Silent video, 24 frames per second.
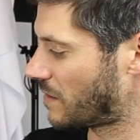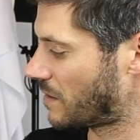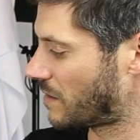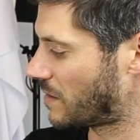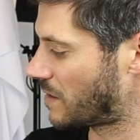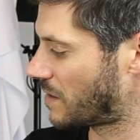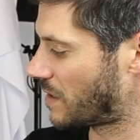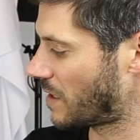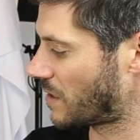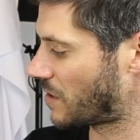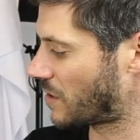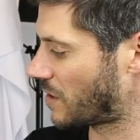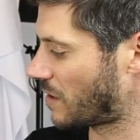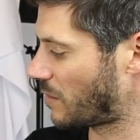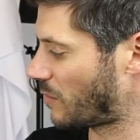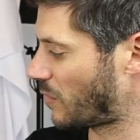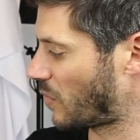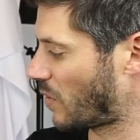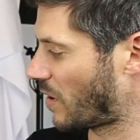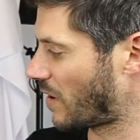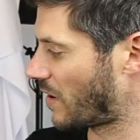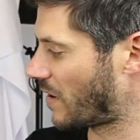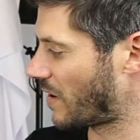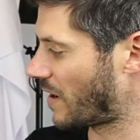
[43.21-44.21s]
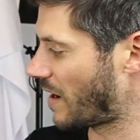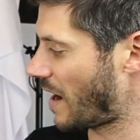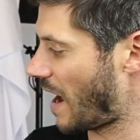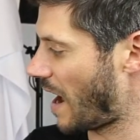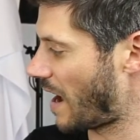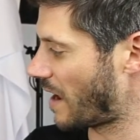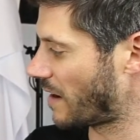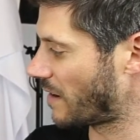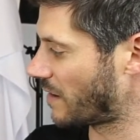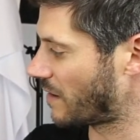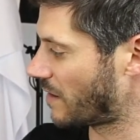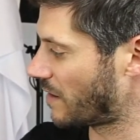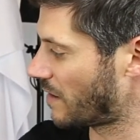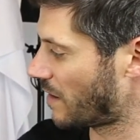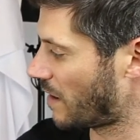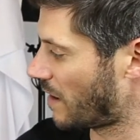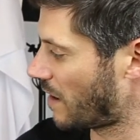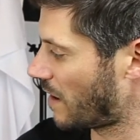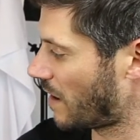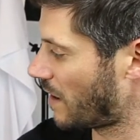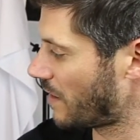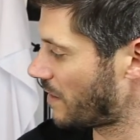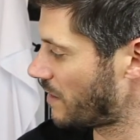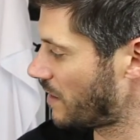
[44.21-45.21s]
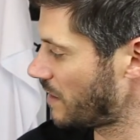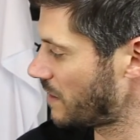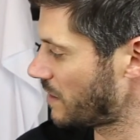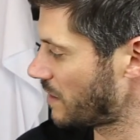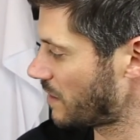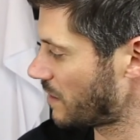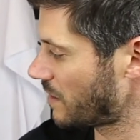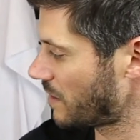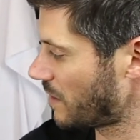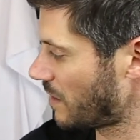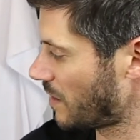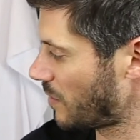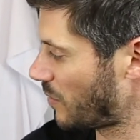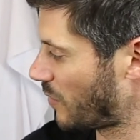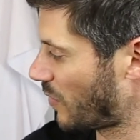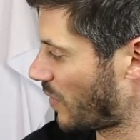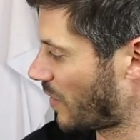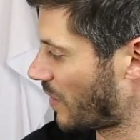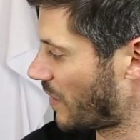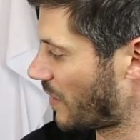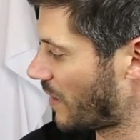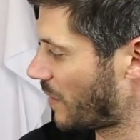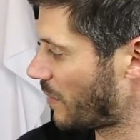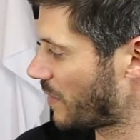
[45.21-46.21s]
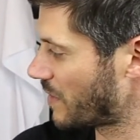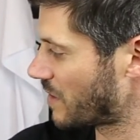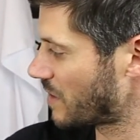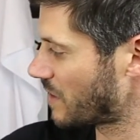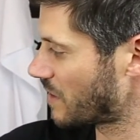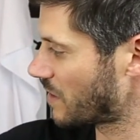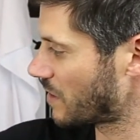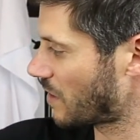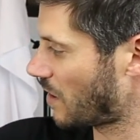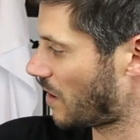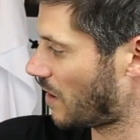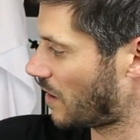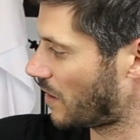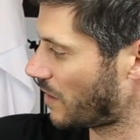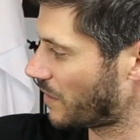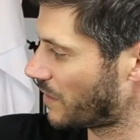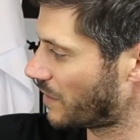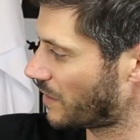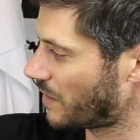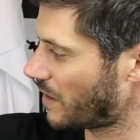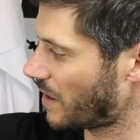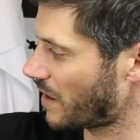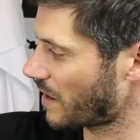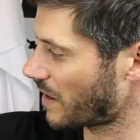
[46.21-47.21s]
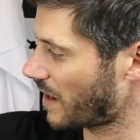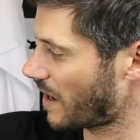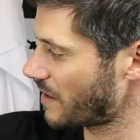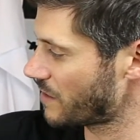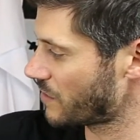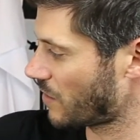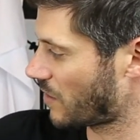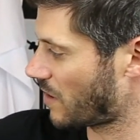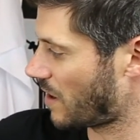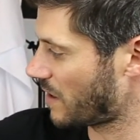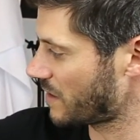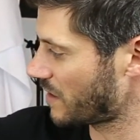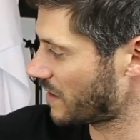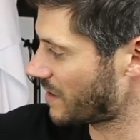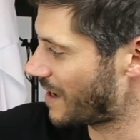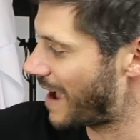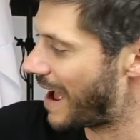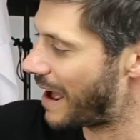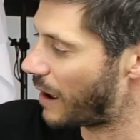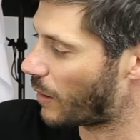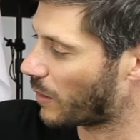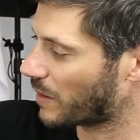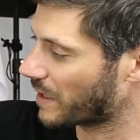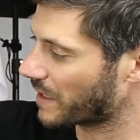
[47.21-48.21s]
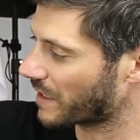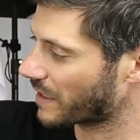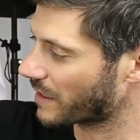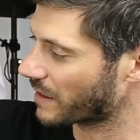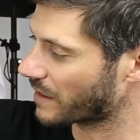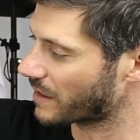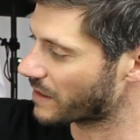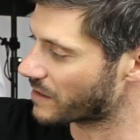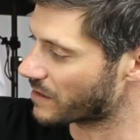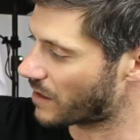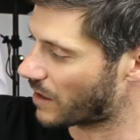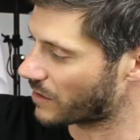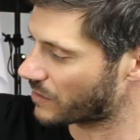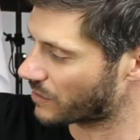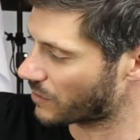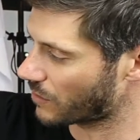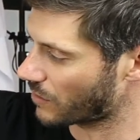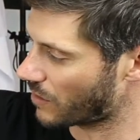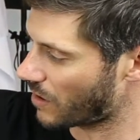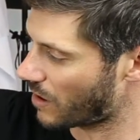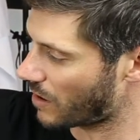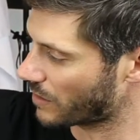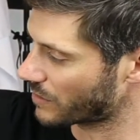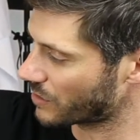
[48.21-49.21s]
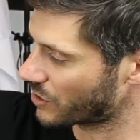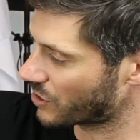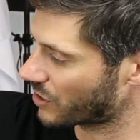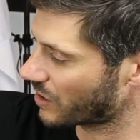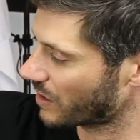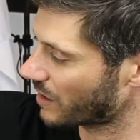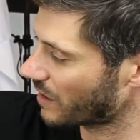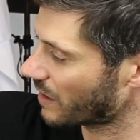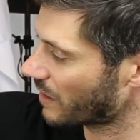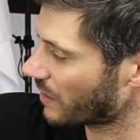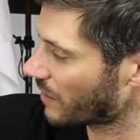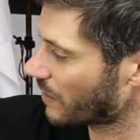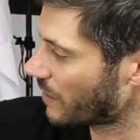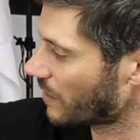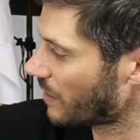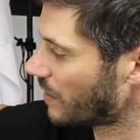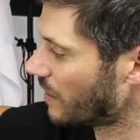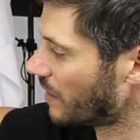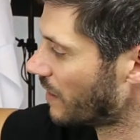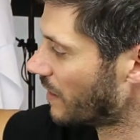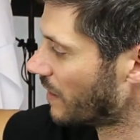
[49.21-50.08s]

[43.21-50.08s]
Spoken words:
stitched embroidery, and this embroidery, which is called, Kenzo calls it toweling. It's also called chenille.